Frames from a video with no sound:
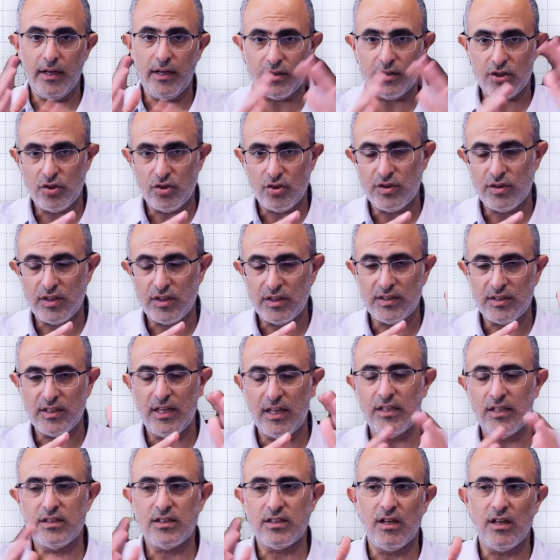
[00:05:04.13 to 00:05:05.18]
it should
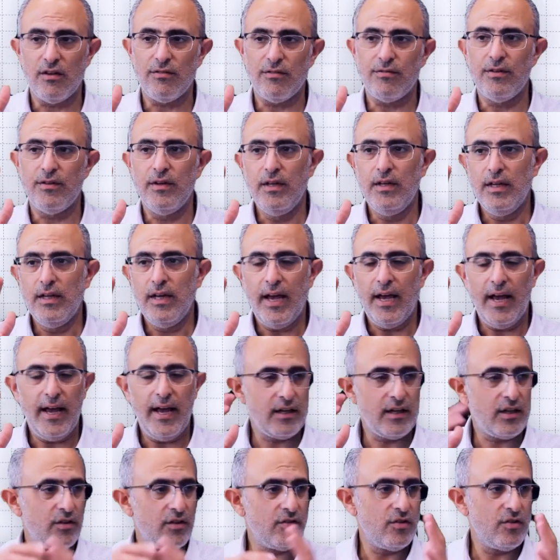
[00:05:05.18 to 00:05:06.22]
sustain itself
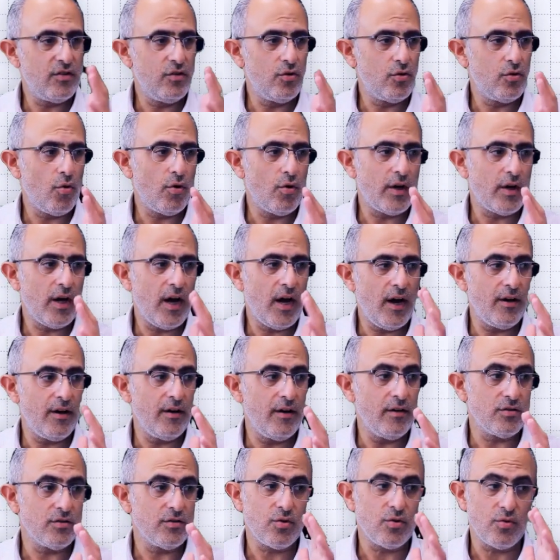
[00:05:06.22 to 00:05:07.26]
and continue going
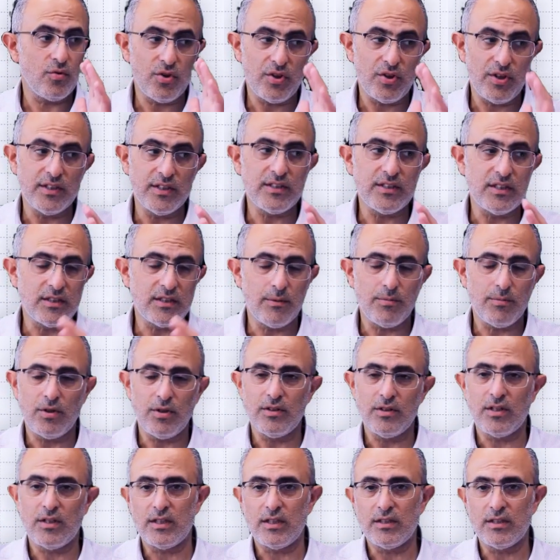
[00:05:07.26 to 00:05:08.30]
higher. So this is
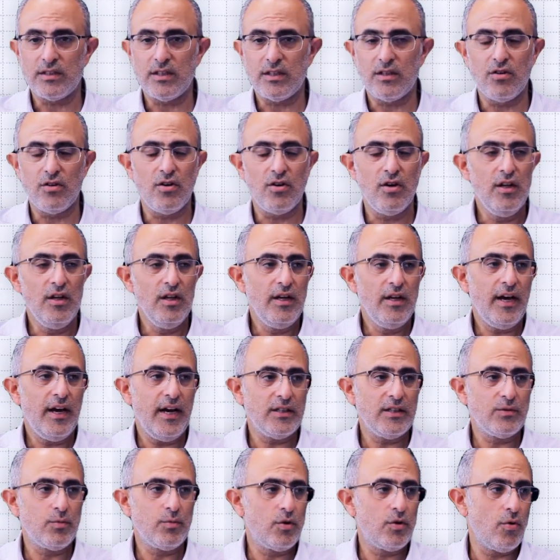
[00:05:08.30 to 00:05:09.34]
something to consider
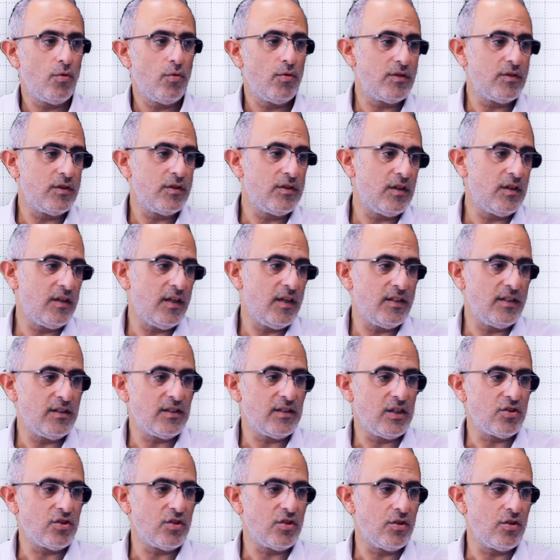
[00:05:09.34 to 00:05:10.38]
as we go into today's
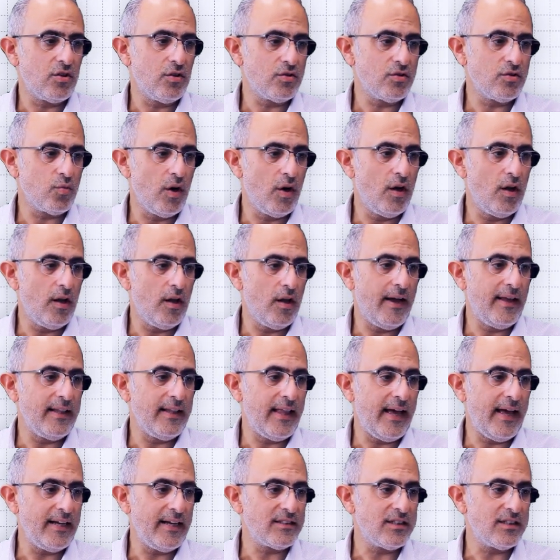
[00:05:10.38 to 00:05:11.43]
session as well. And
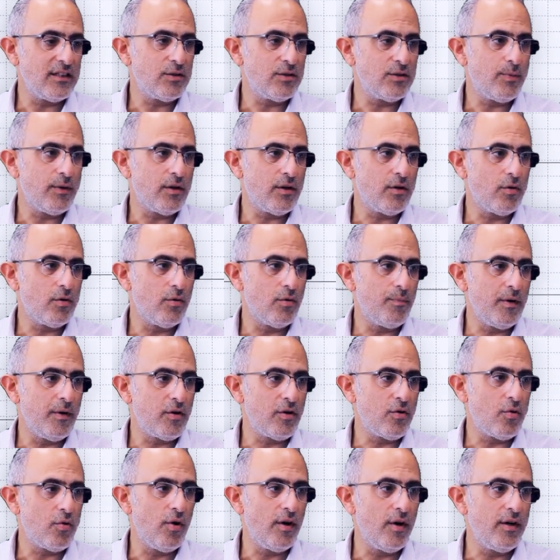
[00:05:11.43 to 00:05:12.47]
lastly, speaking of
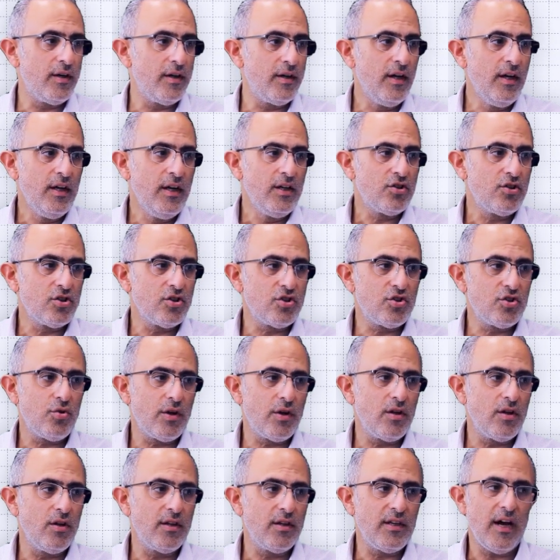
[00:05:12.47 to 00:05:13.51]
Bitcoin, just
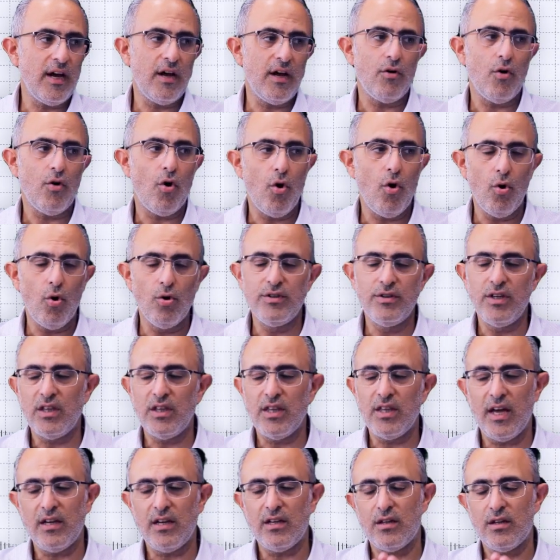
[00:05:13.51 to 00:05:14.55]
trickling down, holding
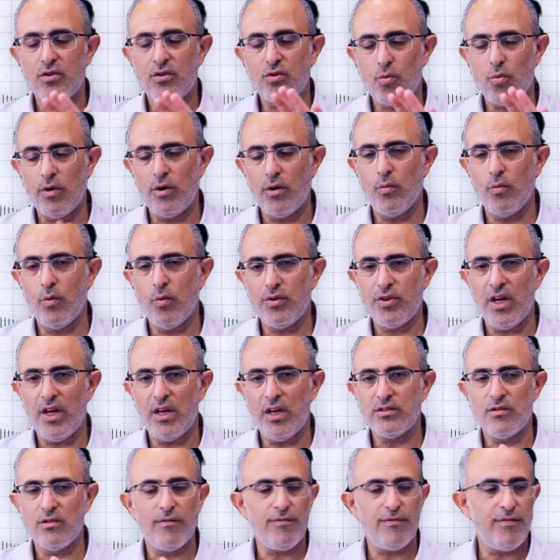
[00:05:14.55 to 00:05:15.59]
that
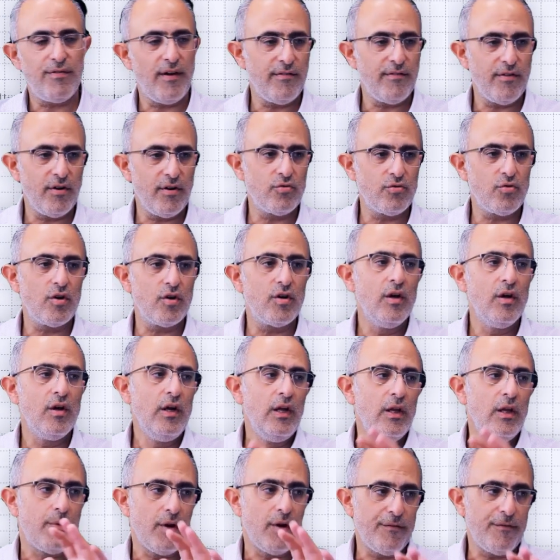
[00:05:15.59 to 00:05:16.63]
21,500.
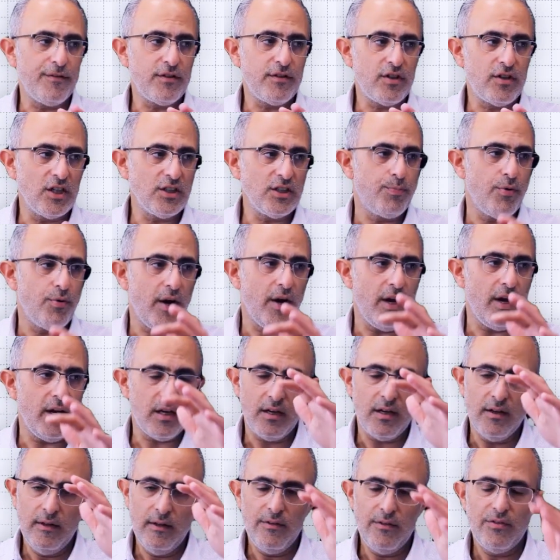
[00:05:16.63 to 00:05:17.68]
But if it does
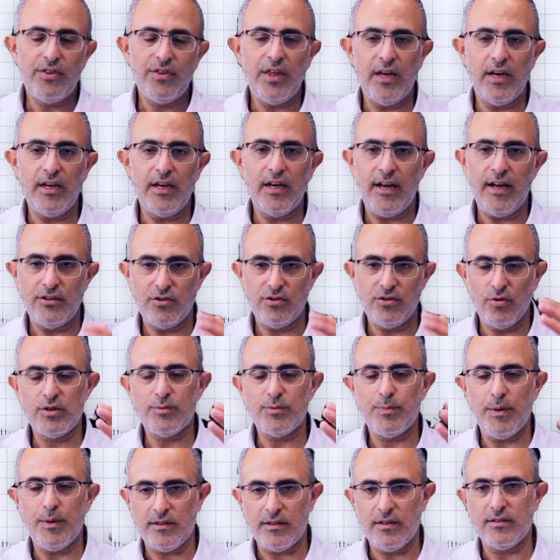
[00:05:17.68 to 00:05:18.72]
break, then I do
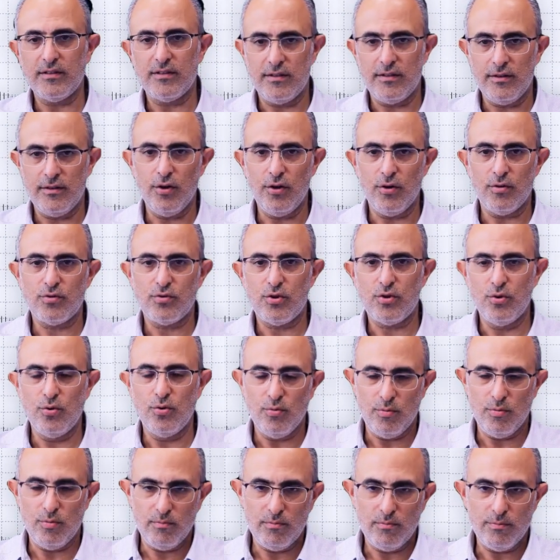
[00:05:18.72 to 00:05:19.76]
expect it, you know,
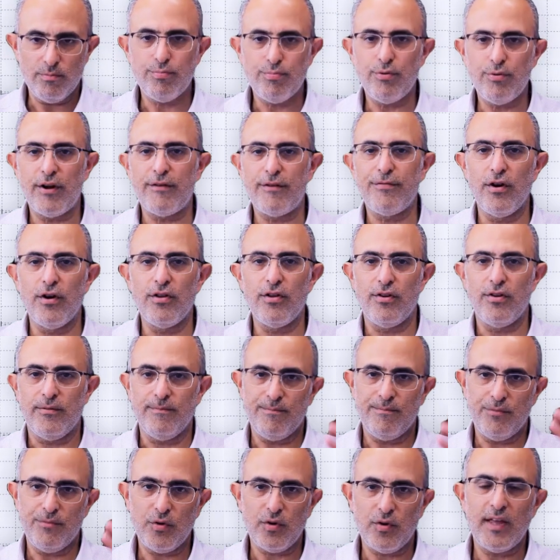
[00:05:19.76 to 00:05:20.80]
to break further.
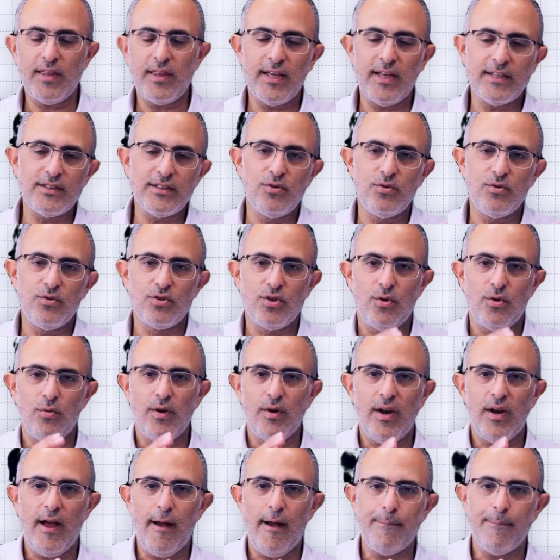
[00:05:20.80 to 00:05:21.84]
Okay, that's usually
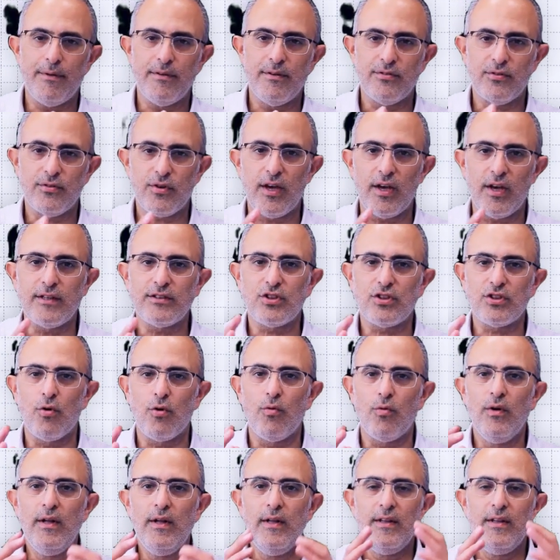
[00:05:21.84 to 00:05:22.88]
what happens. Okay,
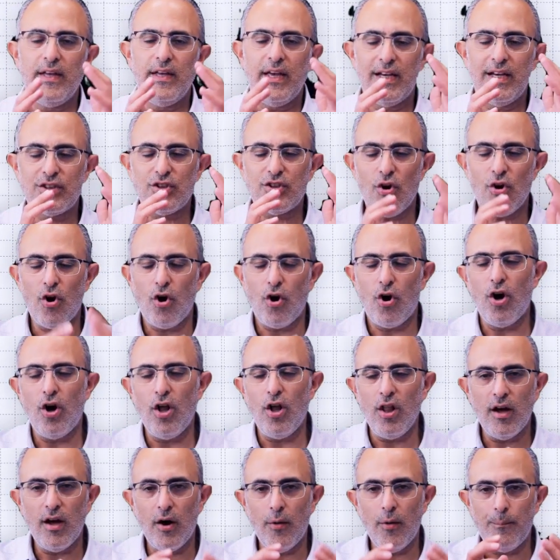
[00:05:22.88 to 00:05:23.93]
so it's
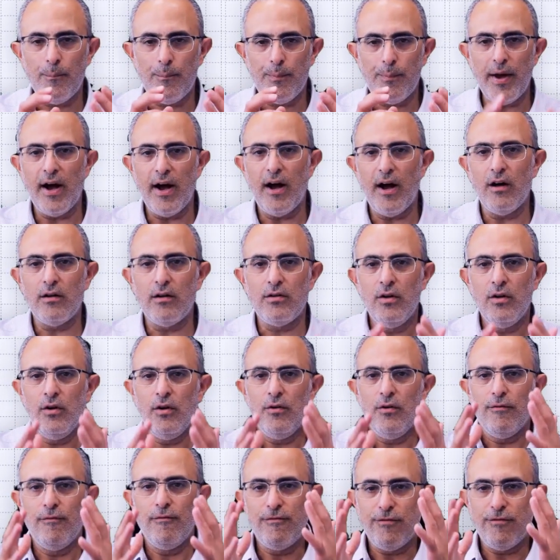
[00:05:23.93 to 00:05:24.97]
all about
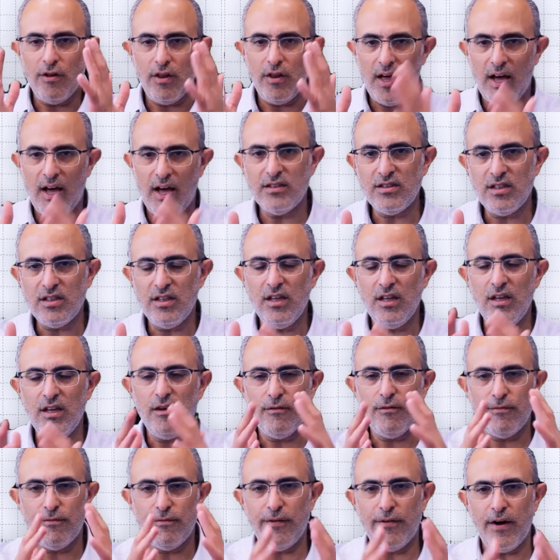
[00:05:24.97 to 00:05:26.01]
velocity,
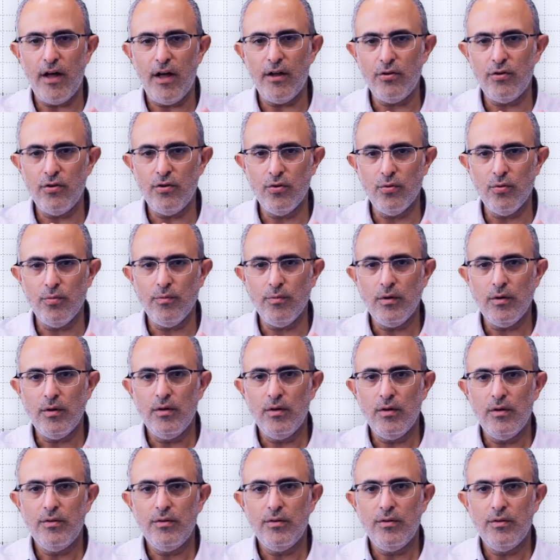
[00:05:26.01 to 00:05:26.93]
volume,